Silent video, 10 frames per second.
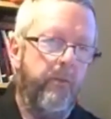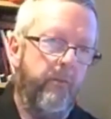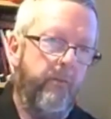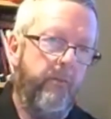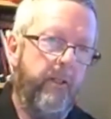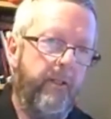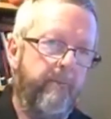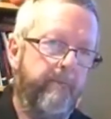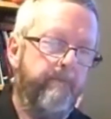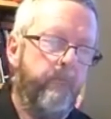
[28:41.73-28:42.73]
of
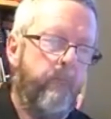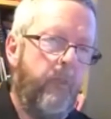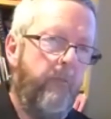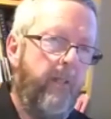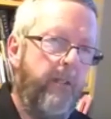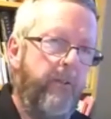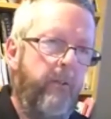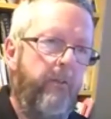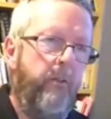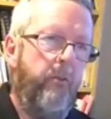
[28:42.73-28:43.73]
fancy
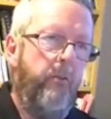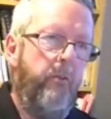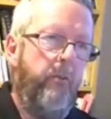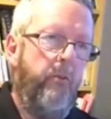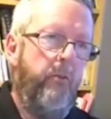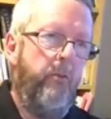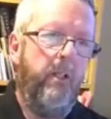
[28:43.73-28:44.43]
filtering,